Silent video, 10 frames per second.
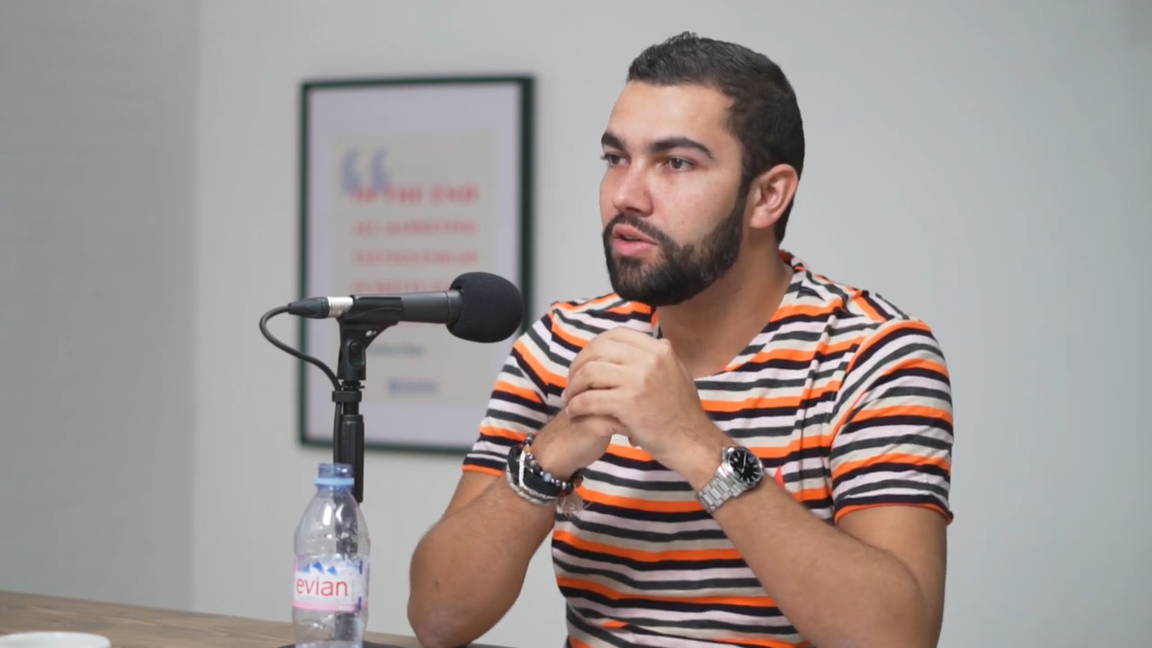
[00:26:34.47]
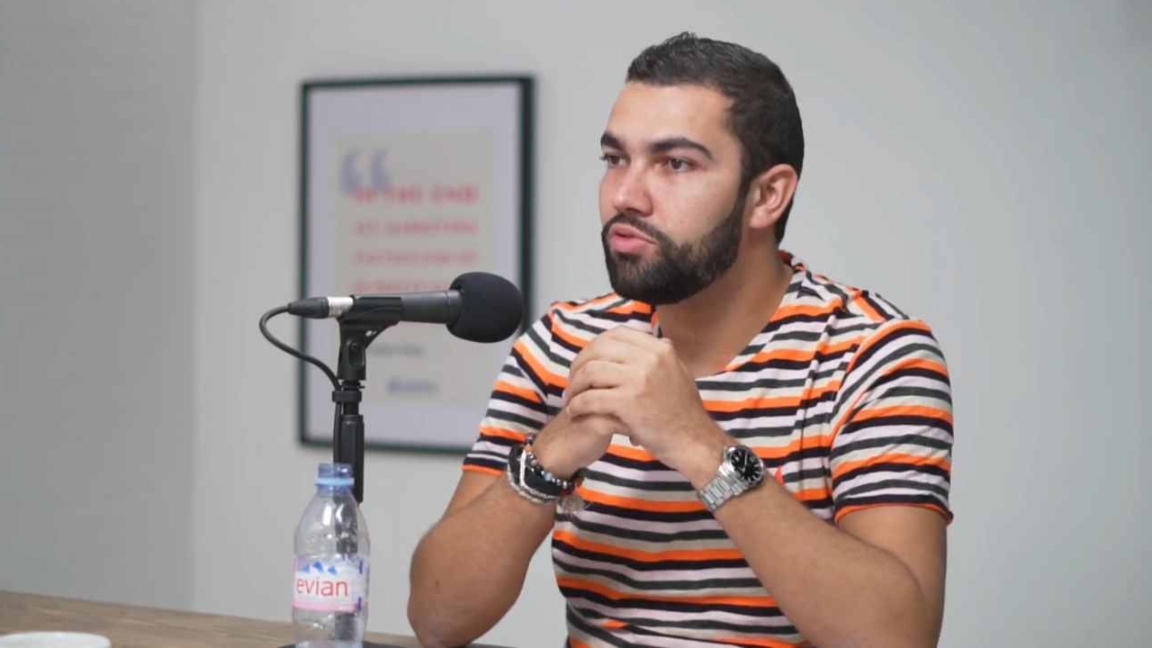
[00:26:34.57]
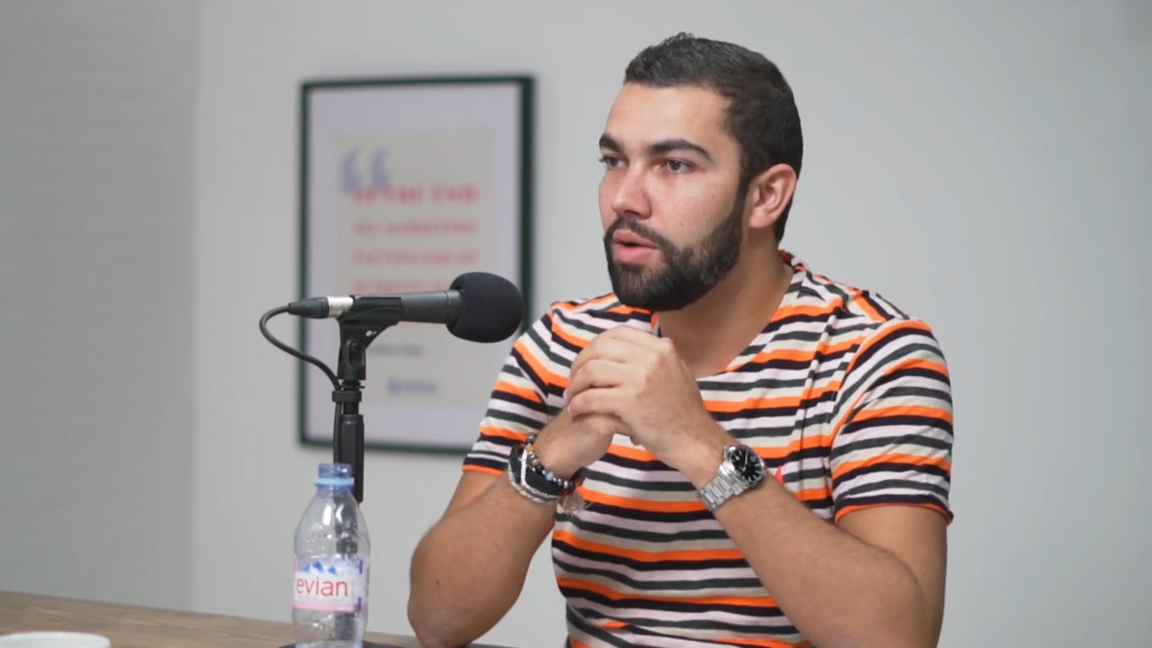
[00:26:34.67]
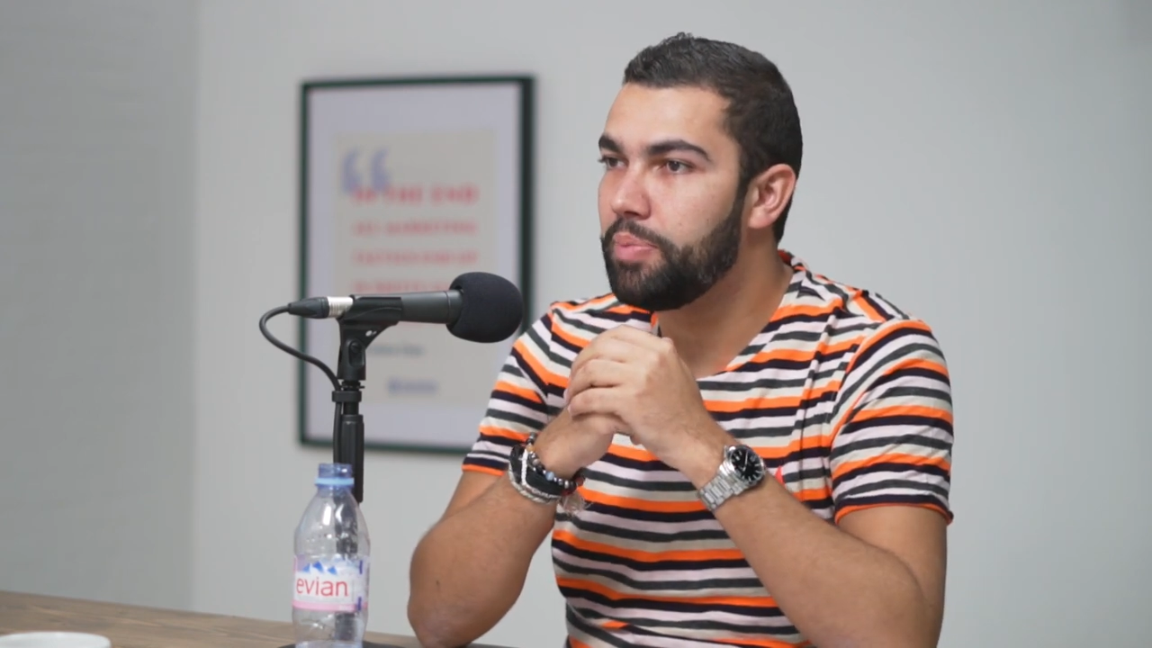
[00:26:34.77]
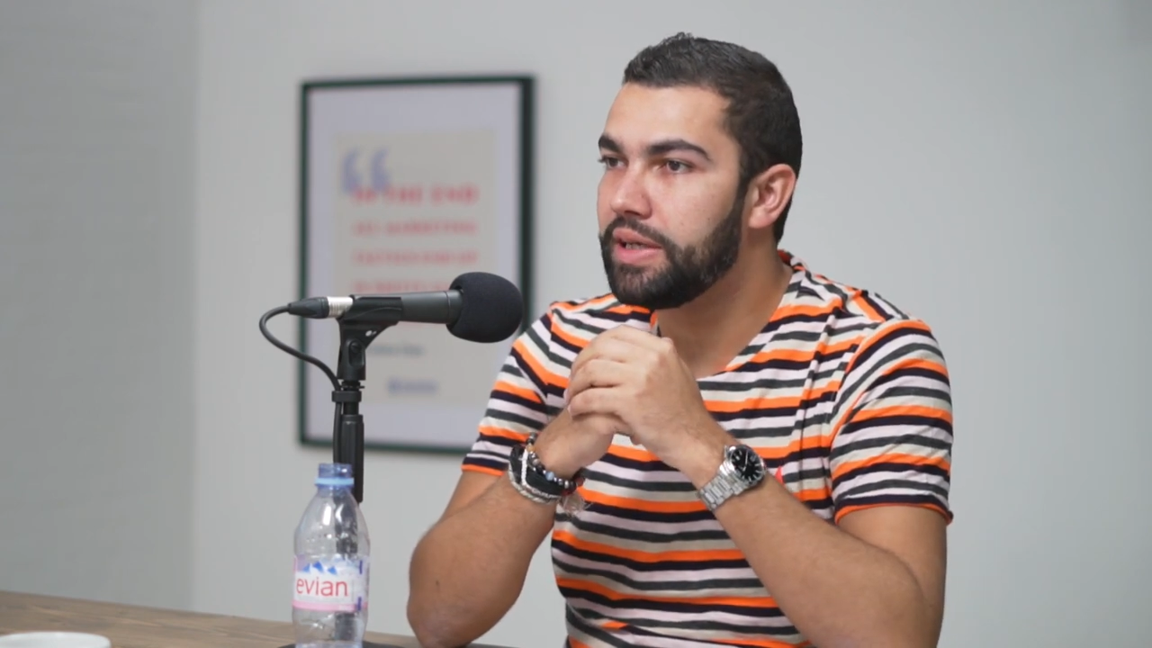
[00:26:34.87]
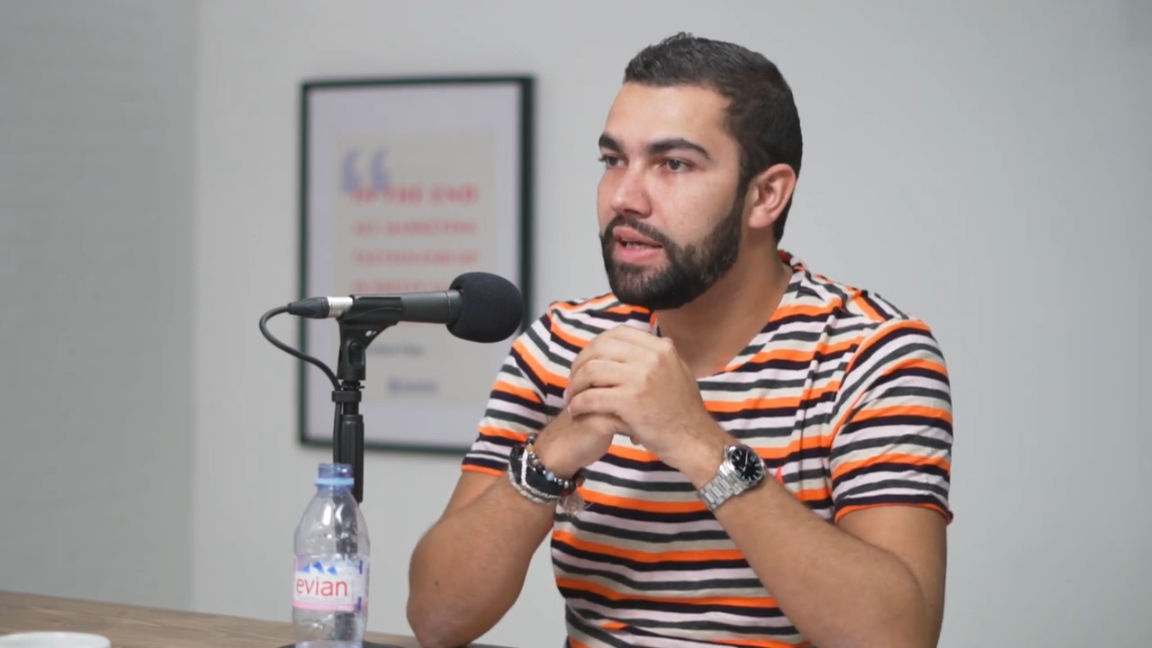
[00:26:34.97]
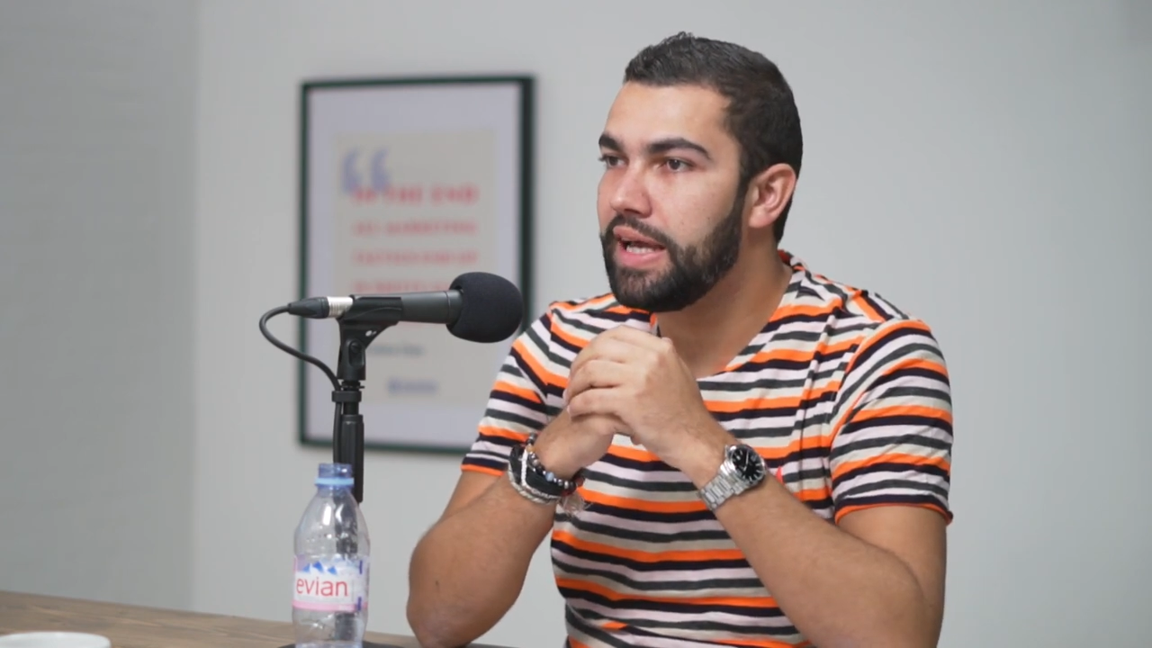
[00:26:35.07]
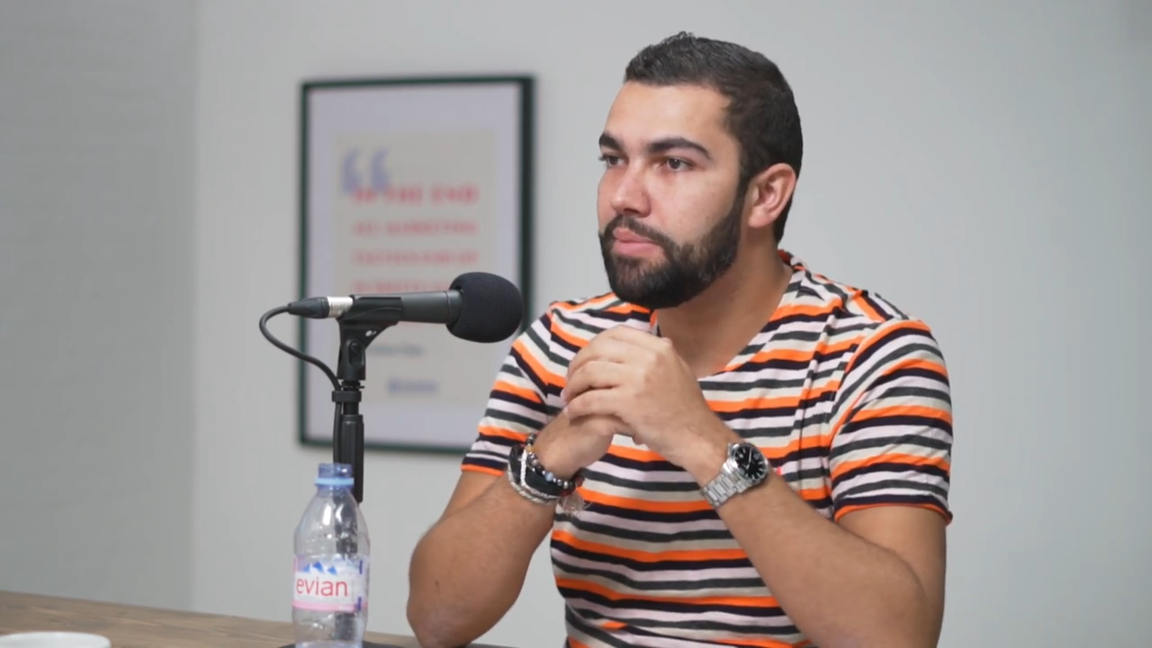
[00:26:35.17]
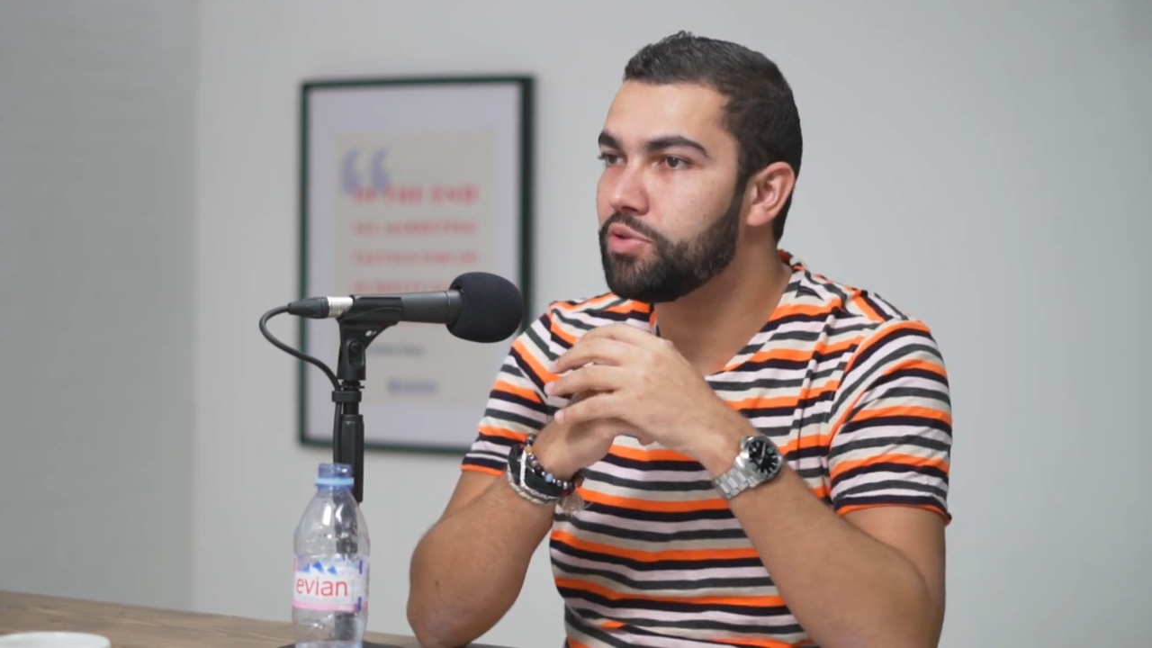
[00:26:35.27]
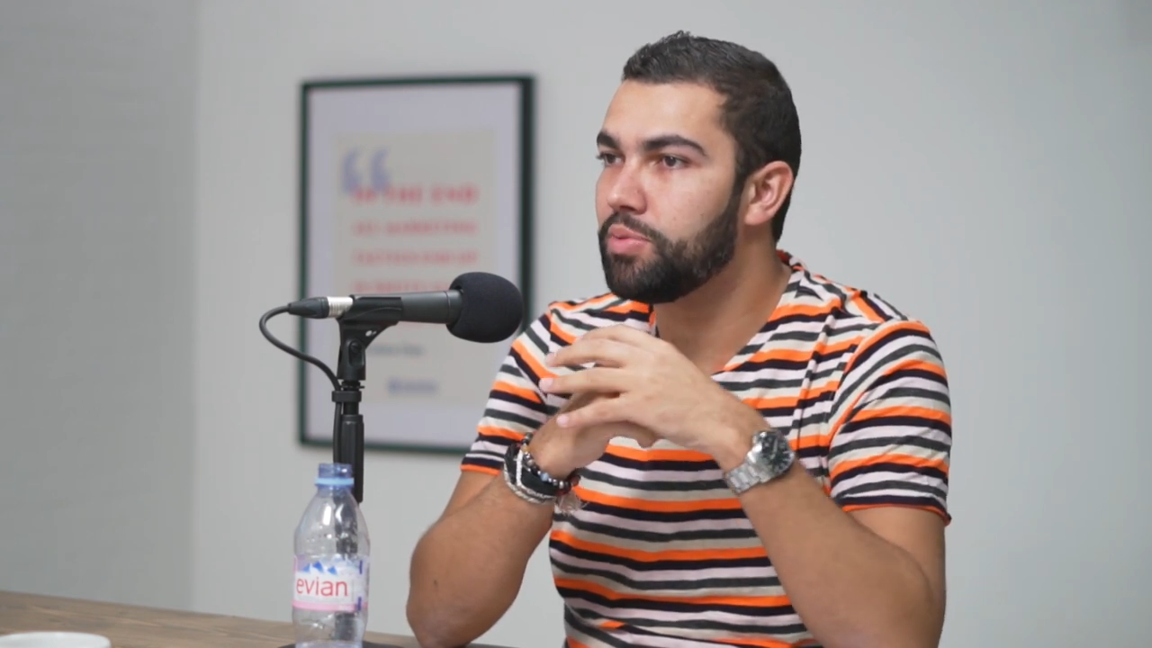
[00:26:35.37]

dropping names,